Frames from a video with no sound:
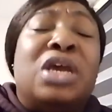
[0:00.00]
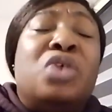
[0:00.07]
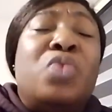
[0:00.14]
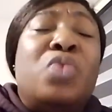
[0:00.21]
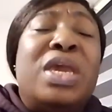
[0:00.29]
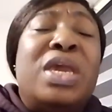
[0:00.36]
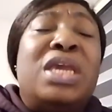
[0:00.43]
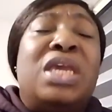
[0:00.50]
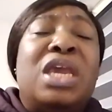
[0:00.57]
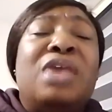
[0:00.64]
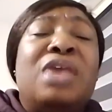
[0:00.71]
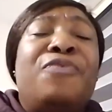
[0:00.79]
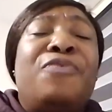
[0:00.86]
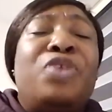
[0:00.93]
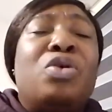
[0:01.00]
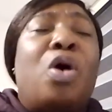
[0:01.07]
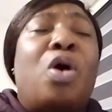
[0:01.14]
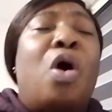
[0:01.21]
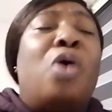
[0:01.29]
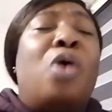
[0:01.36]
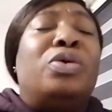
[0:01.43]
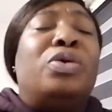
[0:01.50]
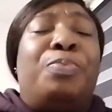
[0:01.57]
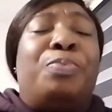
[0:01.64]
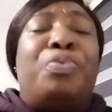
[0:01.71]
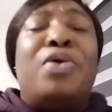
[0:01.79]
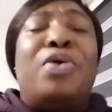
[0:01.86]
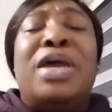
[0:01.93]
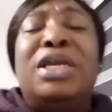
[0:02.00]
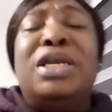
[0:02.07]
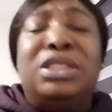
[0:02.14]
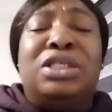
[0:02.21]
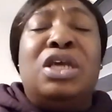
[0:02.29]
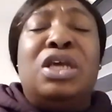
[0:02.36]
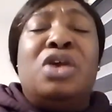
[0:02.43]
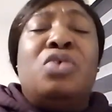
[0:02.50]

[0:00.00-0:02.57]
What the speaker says: We give you all the praise.